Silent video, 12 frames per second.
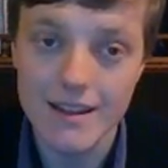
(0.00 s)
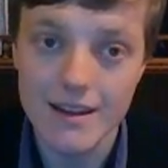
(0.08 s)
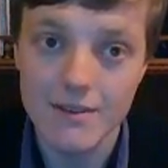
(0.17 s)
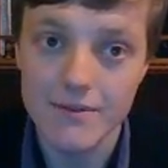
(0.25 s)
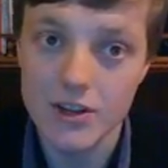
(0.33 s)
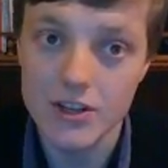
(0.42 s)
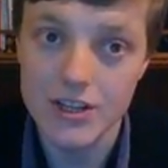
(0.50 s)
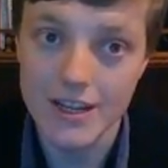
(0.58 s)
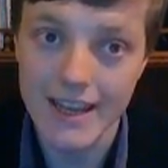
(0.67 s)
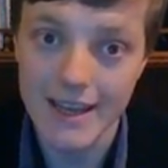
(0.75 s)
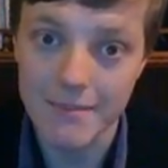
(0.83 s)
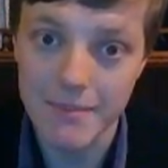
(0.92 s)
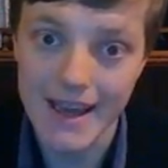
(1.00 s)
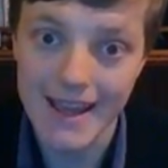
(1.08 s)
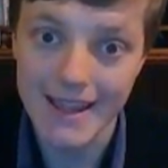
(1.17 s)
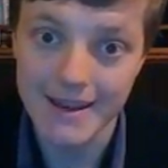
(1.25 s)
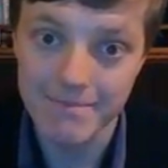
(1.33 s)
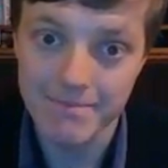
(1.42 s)
in a future
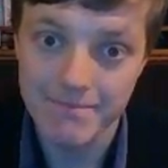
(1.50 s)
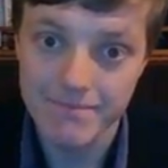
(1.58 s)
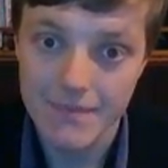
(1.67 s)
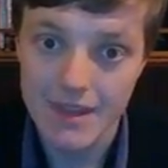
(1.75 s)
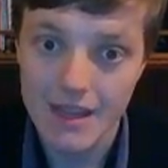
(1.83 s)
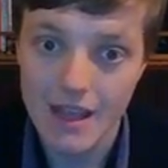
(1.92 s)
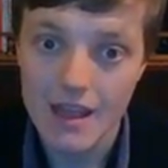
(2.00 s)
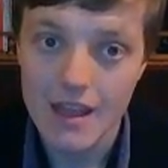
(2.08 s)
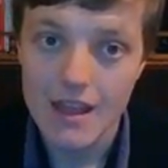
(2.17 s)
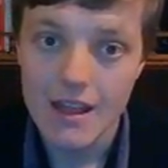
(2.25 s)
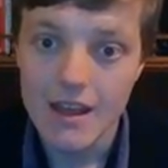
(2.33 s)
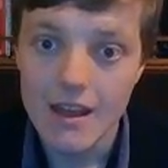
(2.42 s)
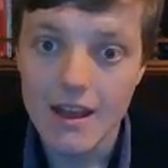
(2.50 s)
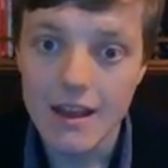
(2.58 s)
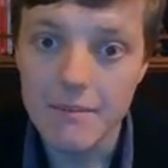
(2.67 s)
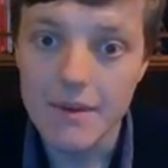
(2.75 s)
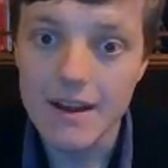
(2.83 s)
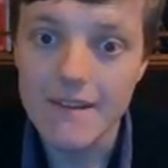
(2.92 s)
campaign.
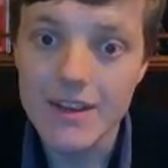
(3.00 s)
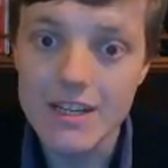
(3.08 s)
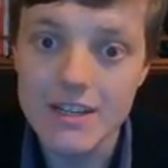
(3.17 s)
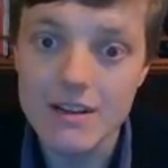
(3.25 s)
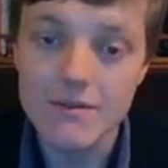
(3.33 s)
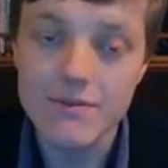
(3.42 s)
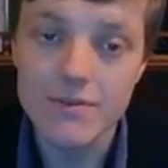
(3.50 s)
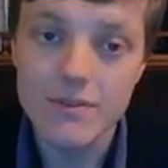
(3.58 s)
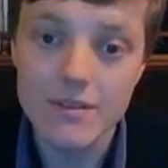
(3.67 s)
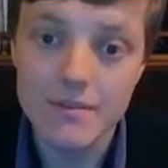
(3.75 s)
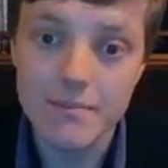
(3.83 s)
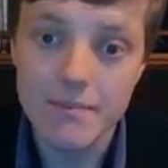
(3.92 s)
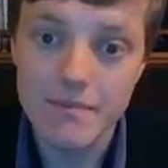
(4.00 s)
My vision for a